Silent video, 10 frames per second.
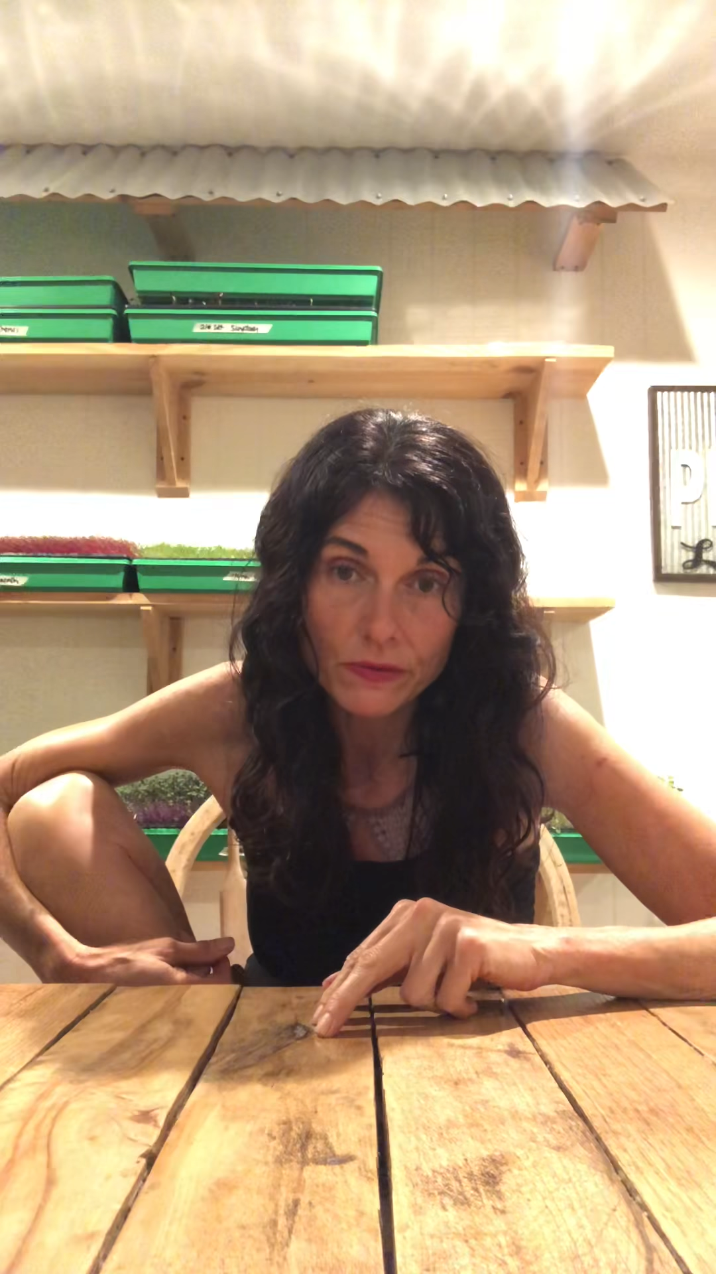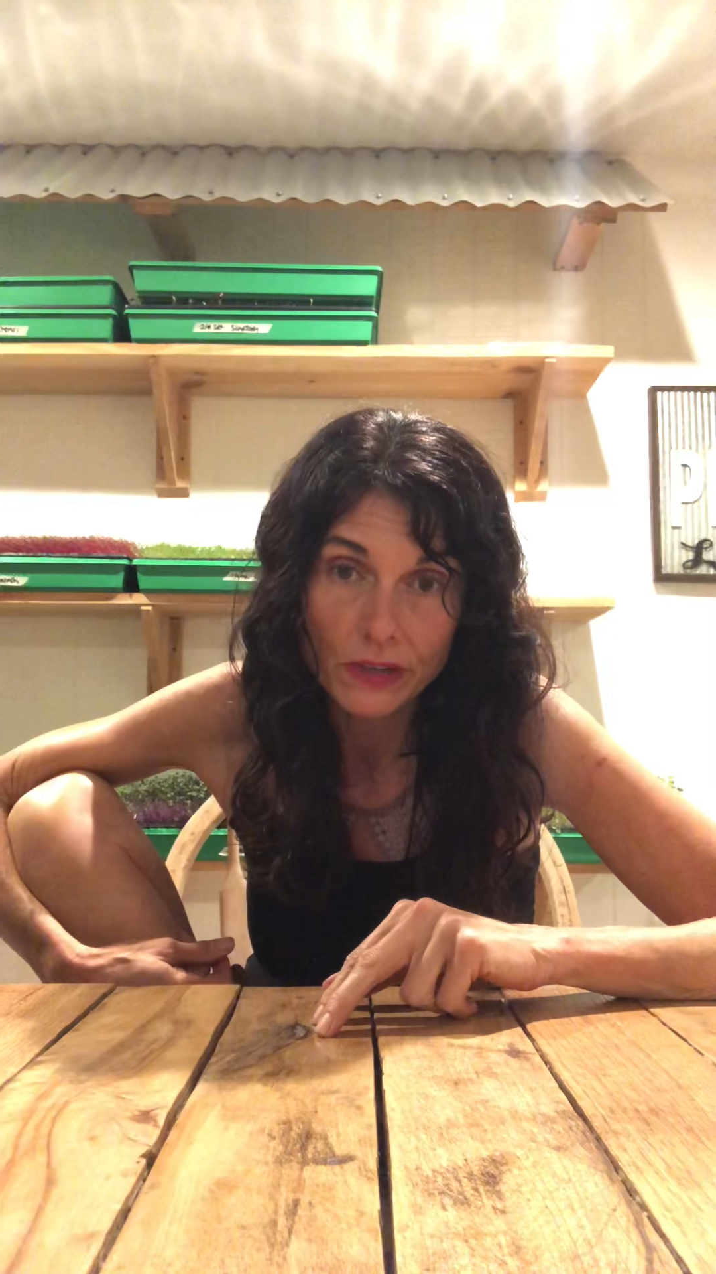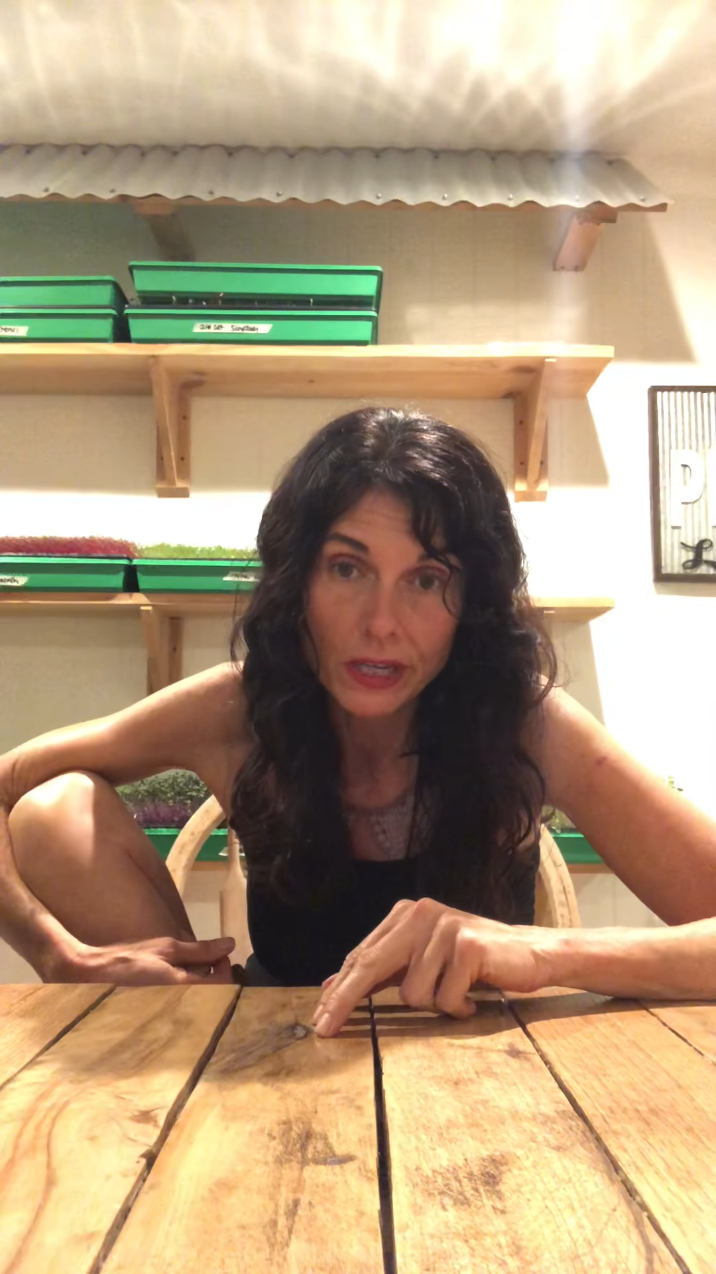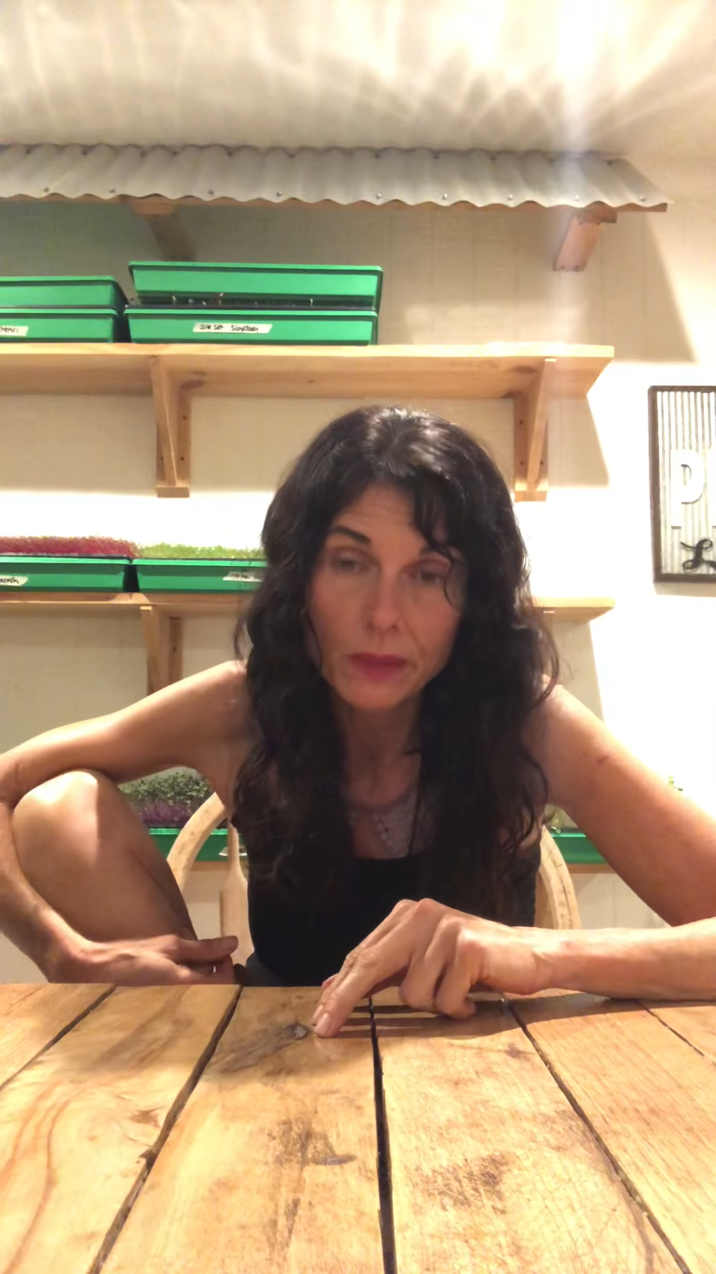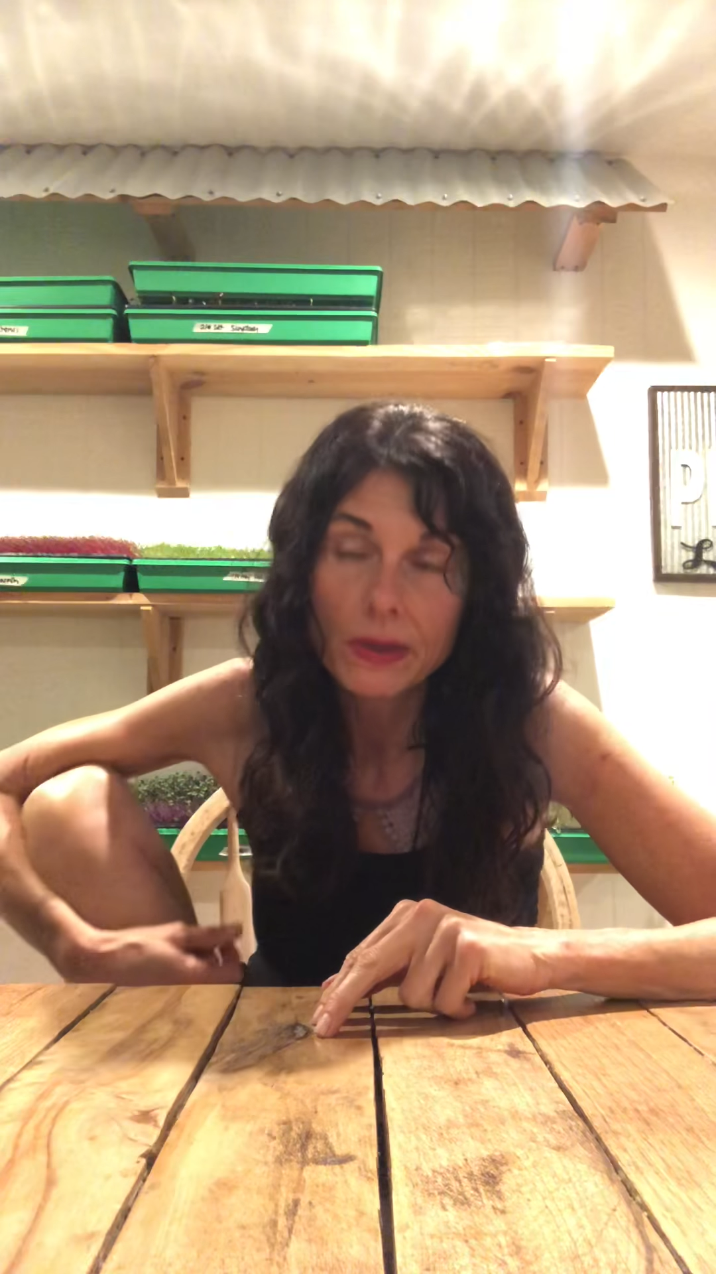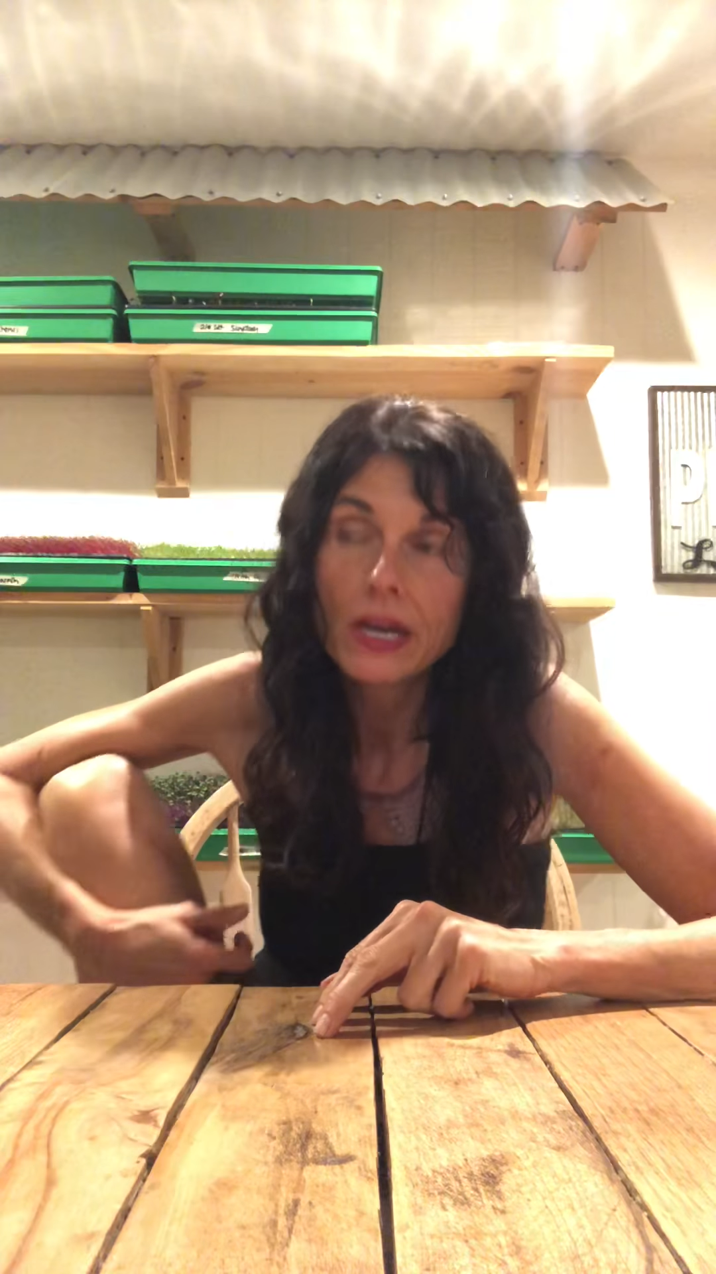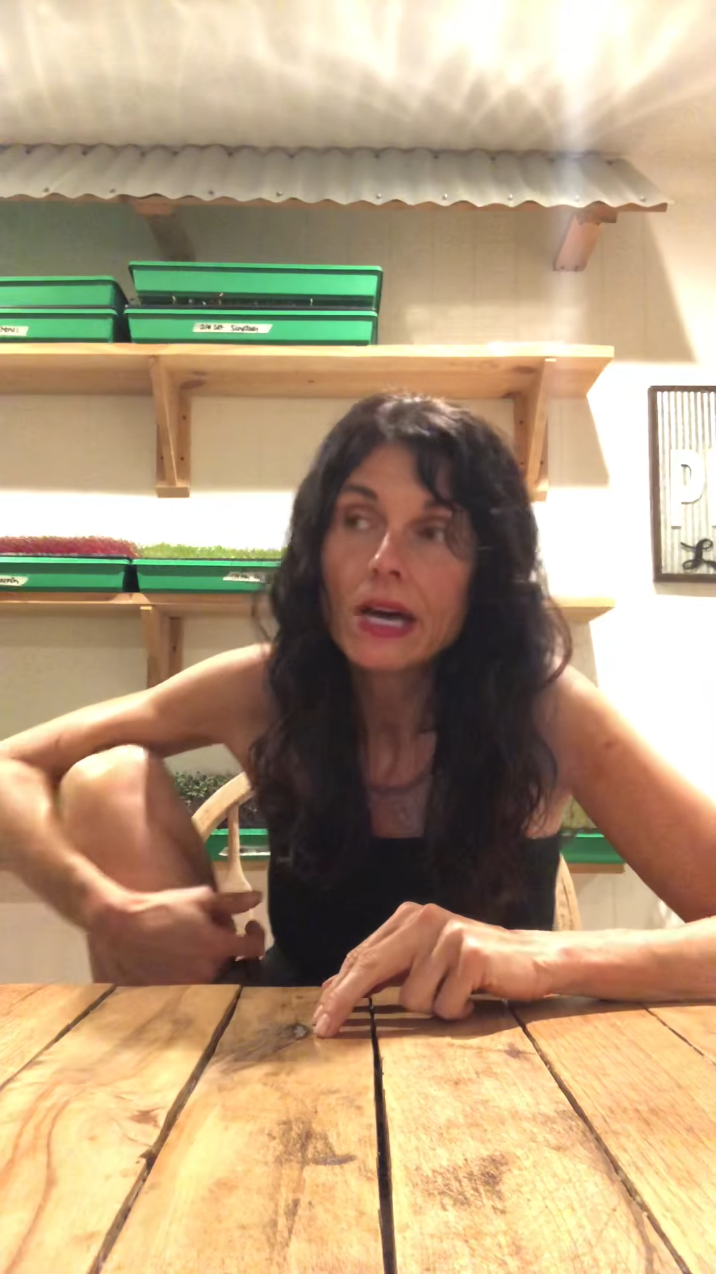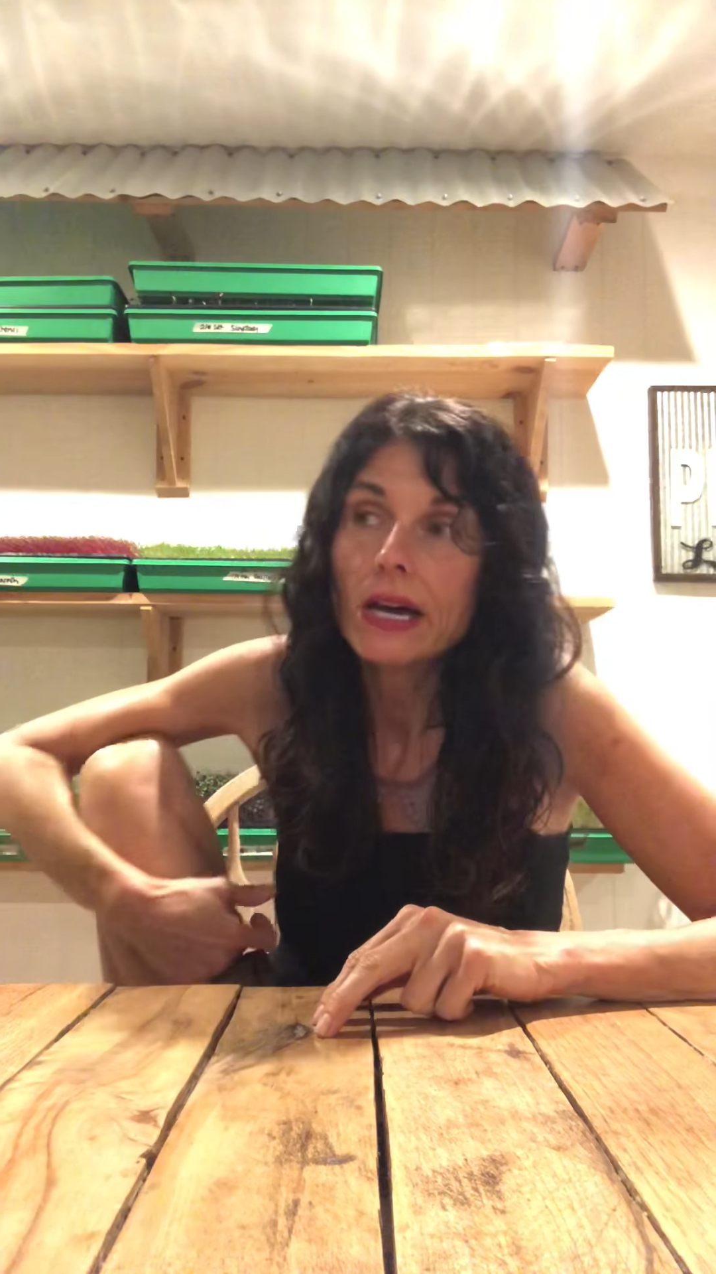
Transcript: from.